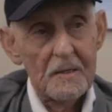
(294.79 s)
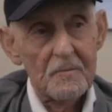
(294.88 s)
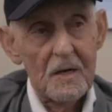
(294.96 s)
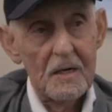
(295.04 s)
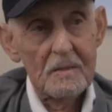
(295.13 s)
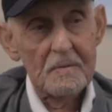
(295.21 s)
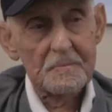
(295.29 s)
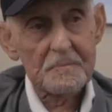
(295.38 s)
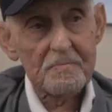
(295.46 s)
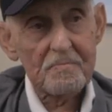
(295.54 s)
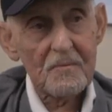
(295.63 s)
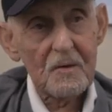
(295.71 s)
Well,
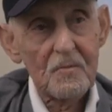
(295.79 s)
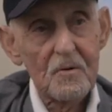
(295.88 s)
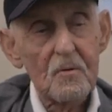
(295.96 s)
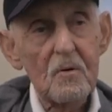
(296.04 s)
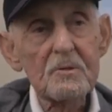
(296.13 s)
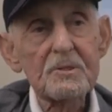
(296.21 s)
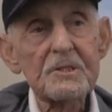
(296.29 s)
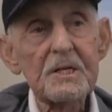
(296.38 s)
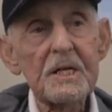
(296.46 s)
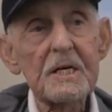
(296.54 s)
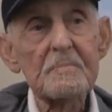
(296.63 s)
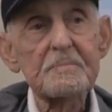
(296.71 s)
we're all
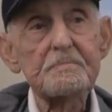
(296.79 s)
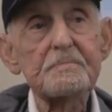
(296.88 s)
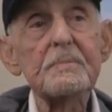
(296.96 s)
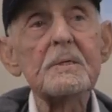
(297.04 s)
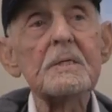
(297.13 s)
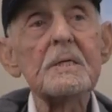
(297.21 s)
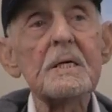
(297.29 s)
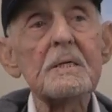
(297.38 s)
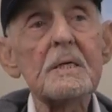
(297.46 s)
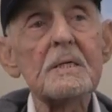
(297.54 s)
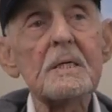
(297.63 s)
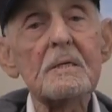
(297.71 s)
sitting up in the
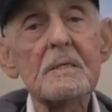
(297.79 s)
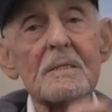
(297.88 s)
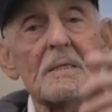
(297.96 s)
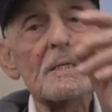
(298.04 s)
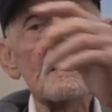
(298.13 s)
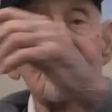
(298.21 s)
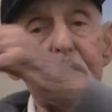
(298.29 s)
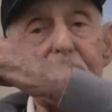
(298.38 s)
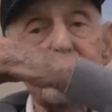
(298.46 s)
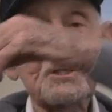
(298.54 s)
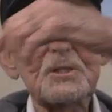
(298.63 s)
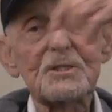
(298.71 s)
in the in the
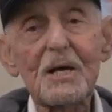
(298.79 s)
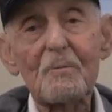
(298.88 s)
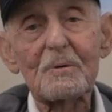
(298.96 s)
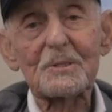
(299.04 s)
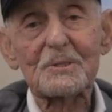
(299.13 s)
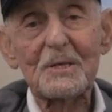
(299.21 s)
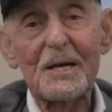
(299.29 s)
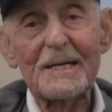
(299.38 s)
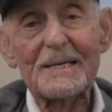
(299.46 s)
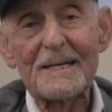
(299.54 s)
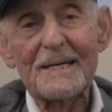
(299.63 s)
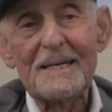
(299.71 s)
bleachers, I would
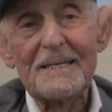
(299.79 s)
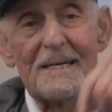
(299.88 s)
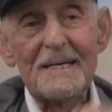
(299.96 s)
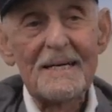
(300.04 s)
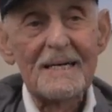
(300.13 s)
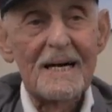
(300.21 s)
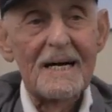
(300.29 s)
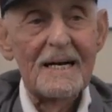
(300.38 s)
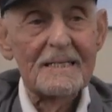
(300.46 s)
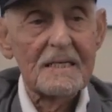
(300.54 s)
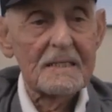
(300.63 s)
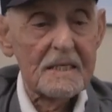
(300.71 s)
say,
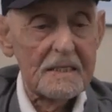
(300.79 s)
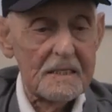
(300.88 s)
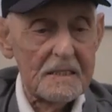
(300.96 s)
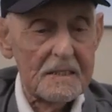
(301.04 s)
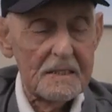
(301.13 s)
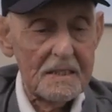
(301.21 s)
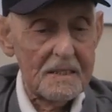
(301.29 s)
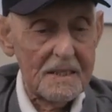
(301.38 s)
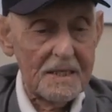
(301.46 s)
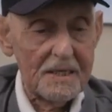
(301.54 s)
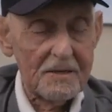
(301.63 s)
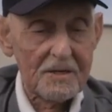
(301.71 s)
and uh,
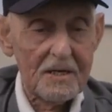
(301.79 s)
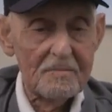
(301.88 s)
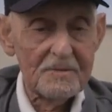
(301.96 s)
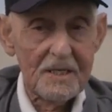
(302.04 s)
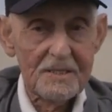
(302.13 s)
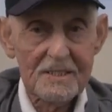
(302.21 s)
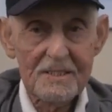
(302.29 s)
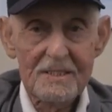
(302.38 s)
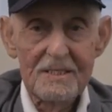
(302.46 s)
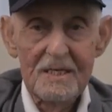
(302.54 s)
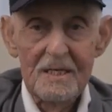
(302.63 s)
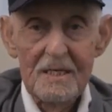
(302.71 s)
here comes this